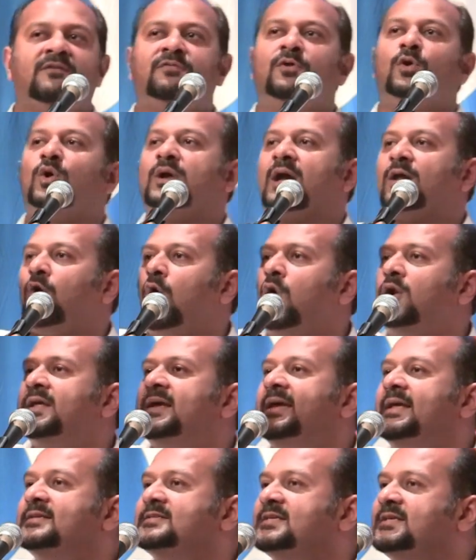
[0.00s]
if you look at all
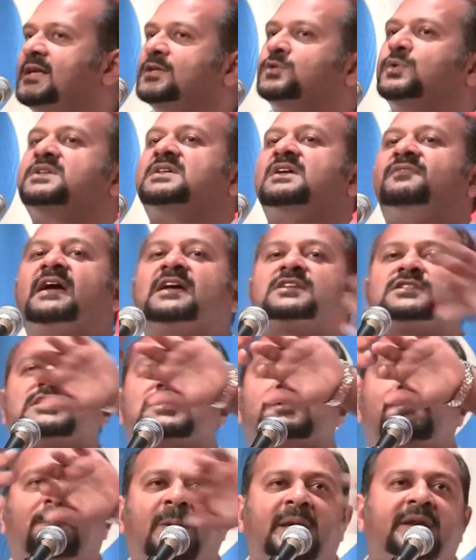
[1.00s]
the incidents which have
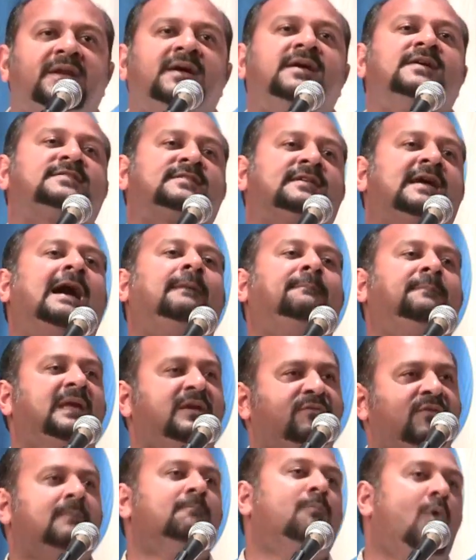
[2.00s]
actually split us
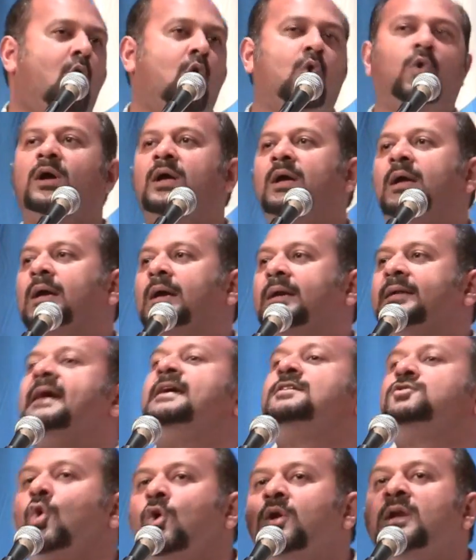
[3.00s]
up even more,
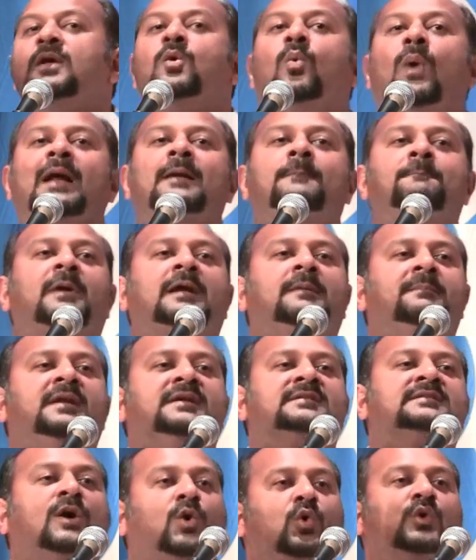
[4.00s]
there is only one Prime
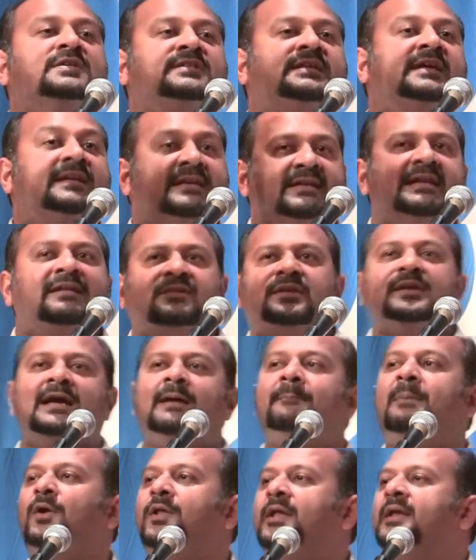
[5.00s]
Minister who has said
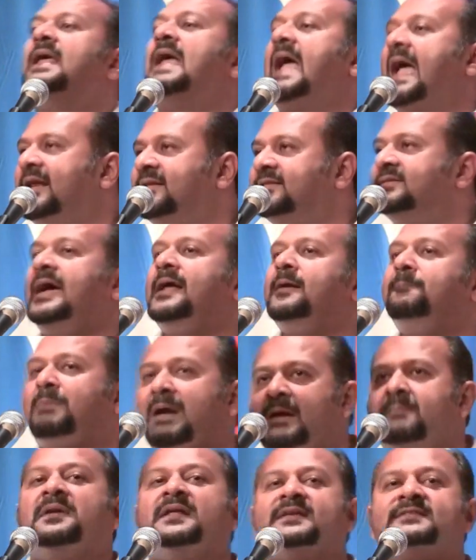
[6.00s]
nothing about it, and that
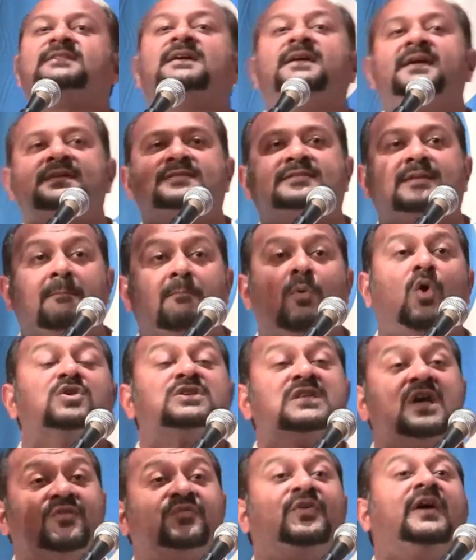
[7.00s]
Prime Minister is the
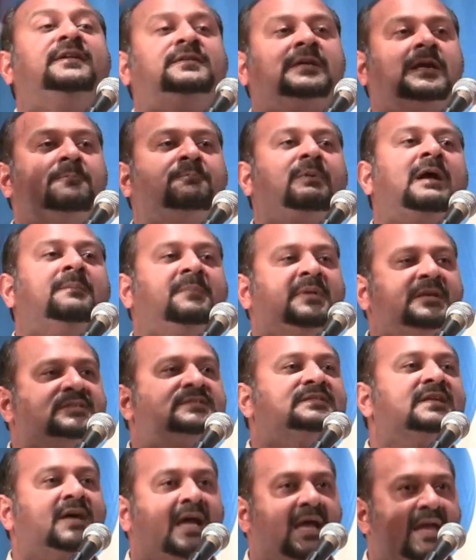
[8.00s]
most frightened Prime
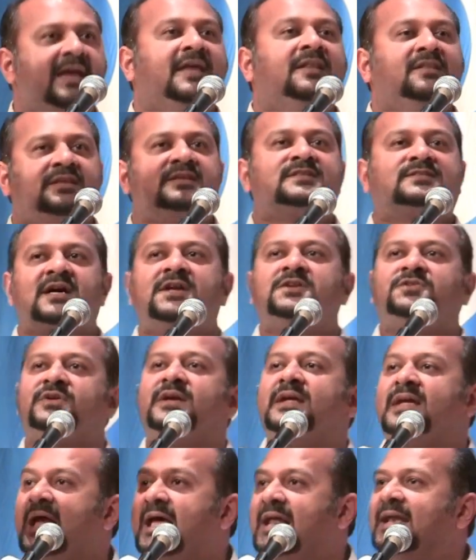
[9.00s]
Minister in this
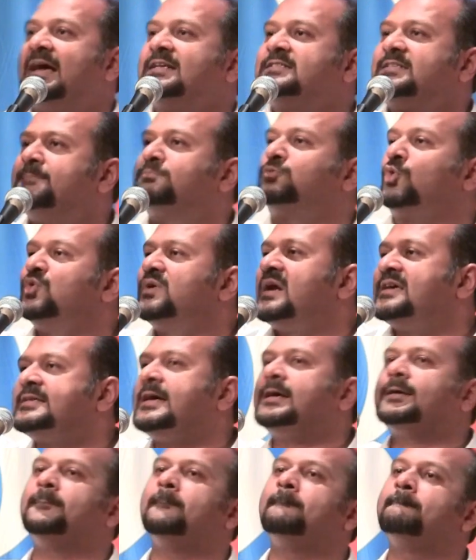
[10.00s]
country, Najib
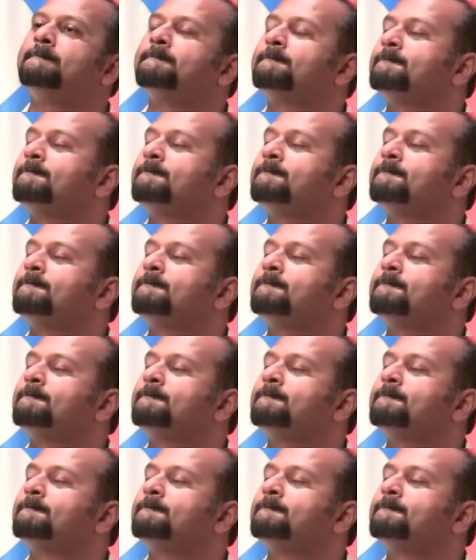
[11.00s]
Razak.